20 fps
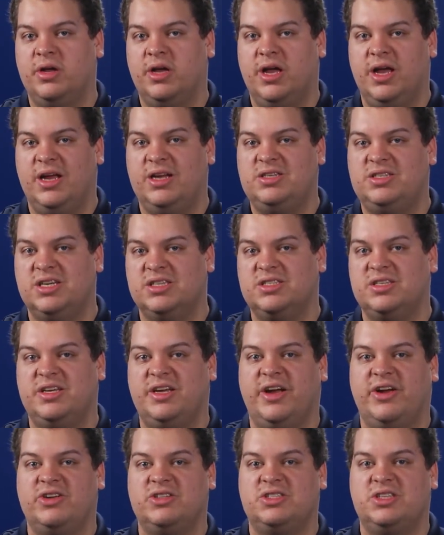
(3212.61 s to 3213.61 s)
It doesn't
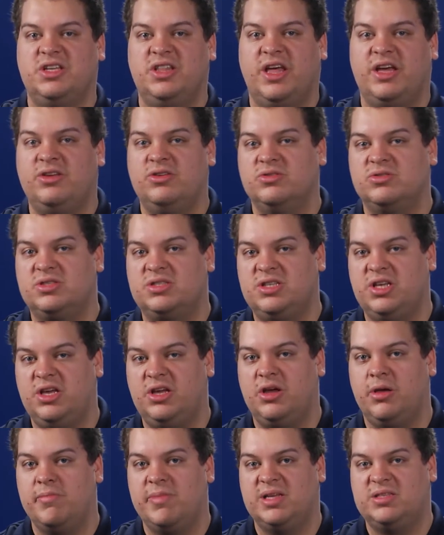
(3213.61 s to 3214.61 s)
guarantee that you'll
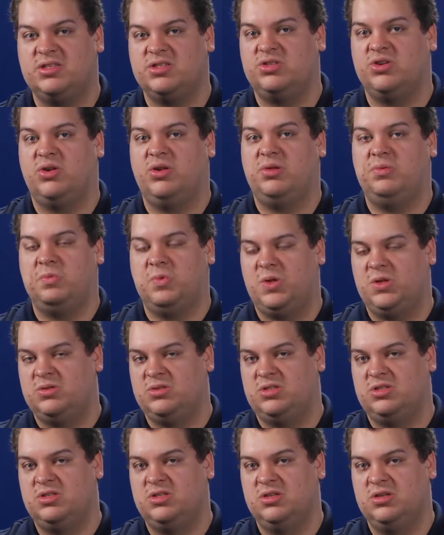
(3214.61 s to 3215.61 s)
see a message only
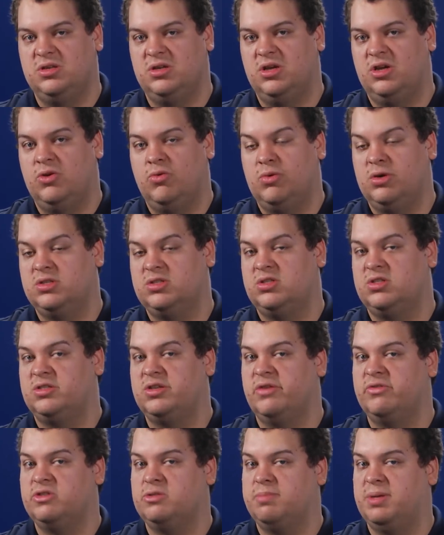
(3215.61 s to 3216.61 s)
once. Whereas the
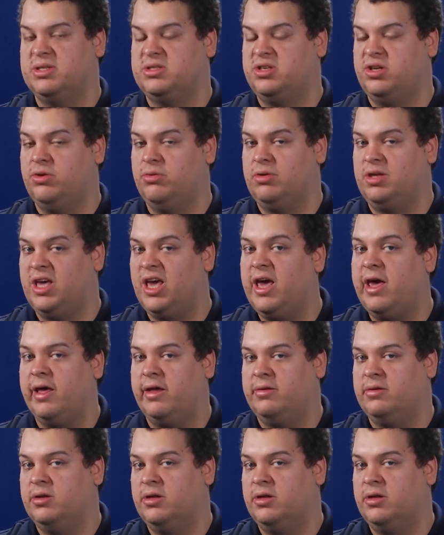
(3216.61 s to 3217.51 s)
service bus queue can